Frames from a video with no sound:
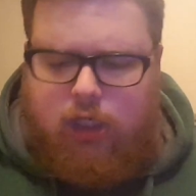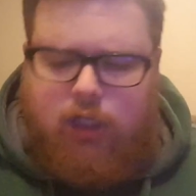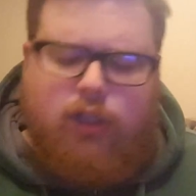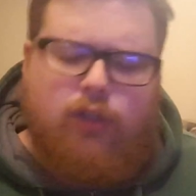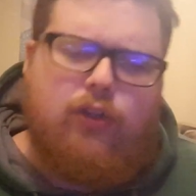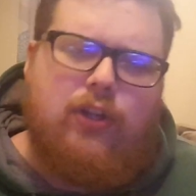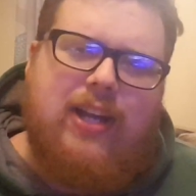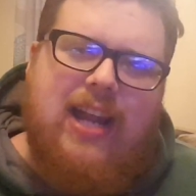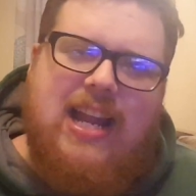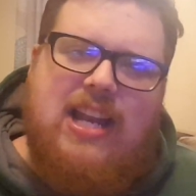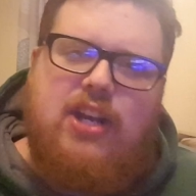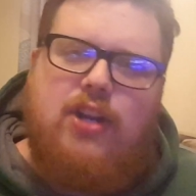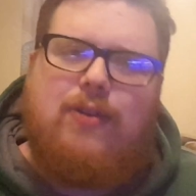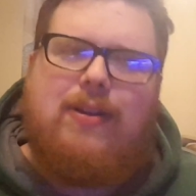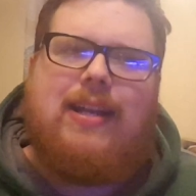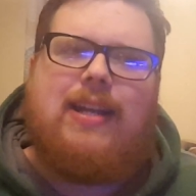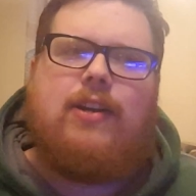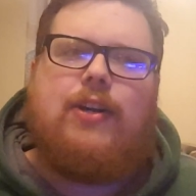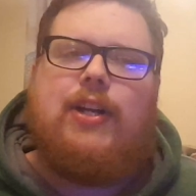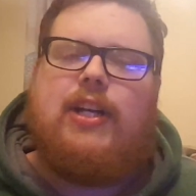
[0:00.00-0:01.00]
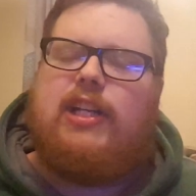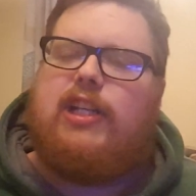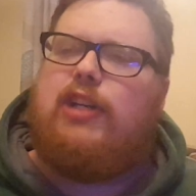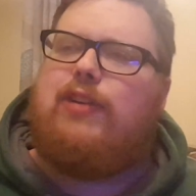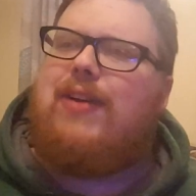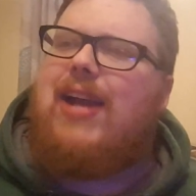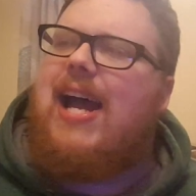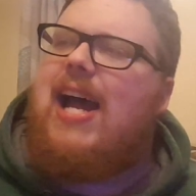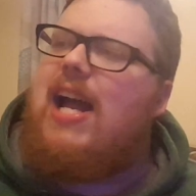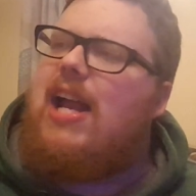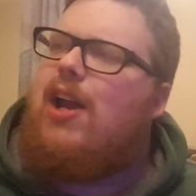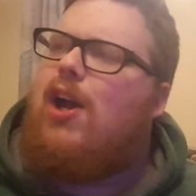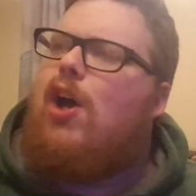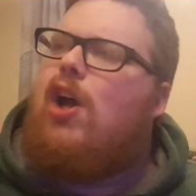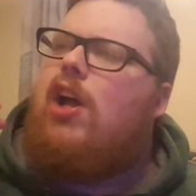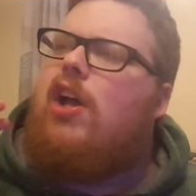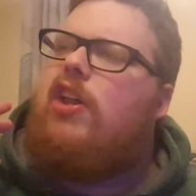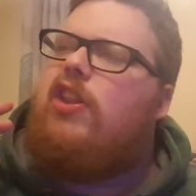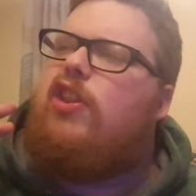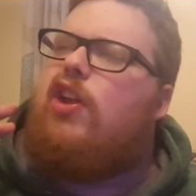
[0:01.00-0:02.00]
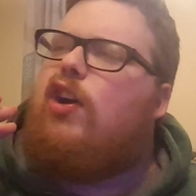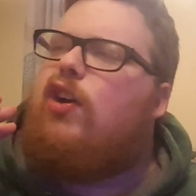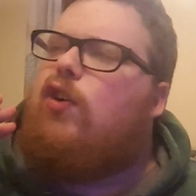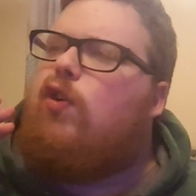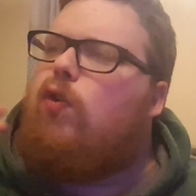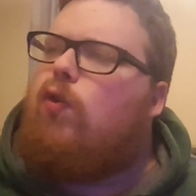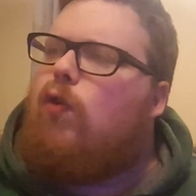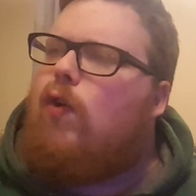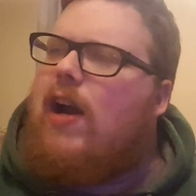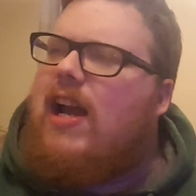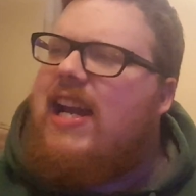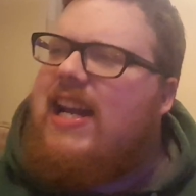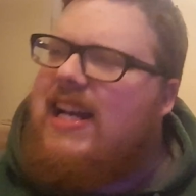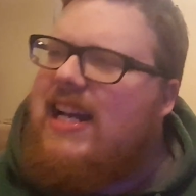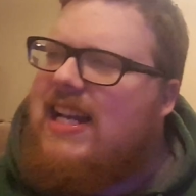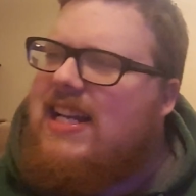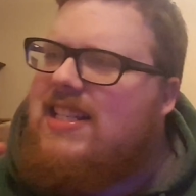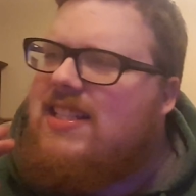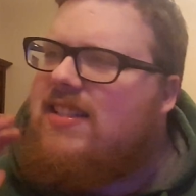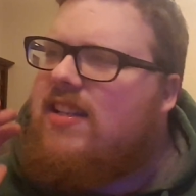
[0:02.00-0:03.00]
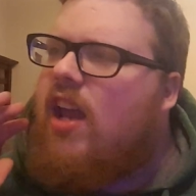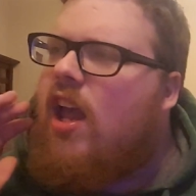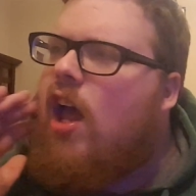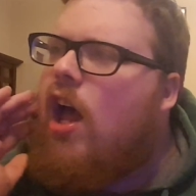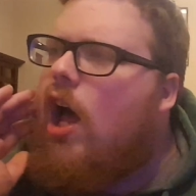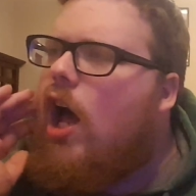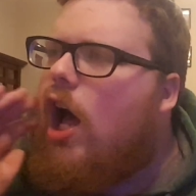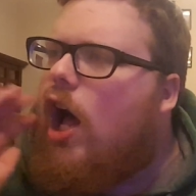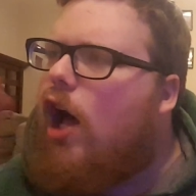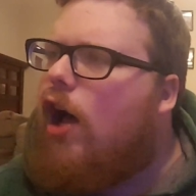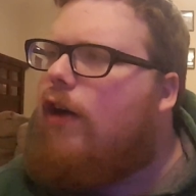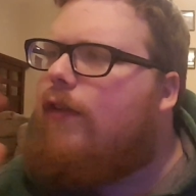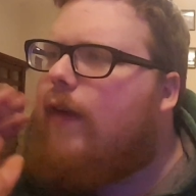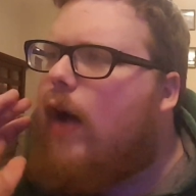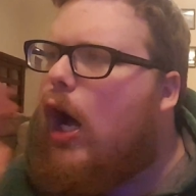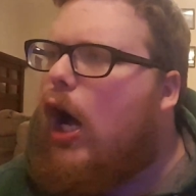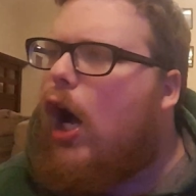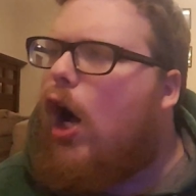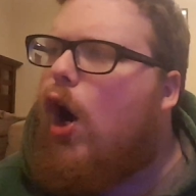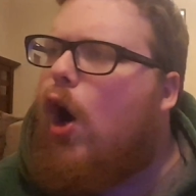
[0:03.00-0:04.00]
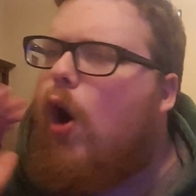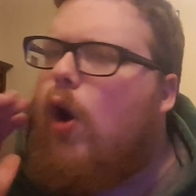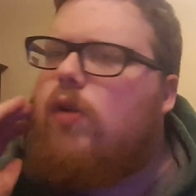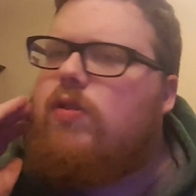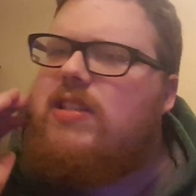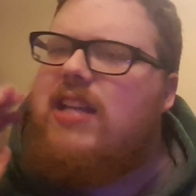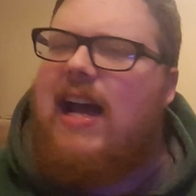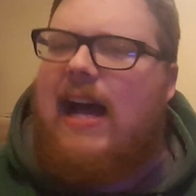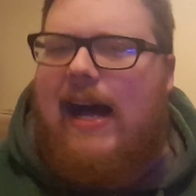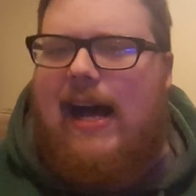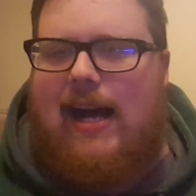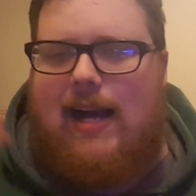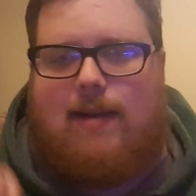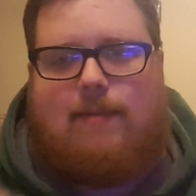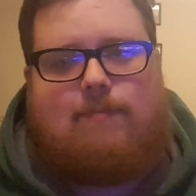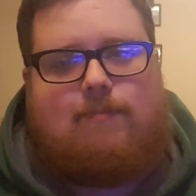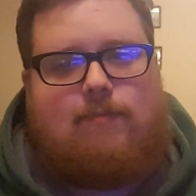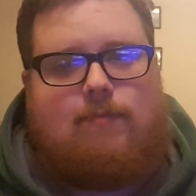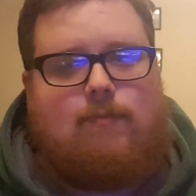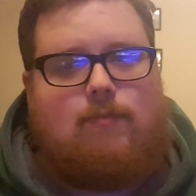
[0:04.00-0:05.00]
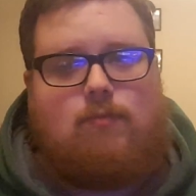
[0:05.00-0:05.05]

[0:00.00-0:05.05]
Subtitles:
Look at New England. You got the greatest of all time.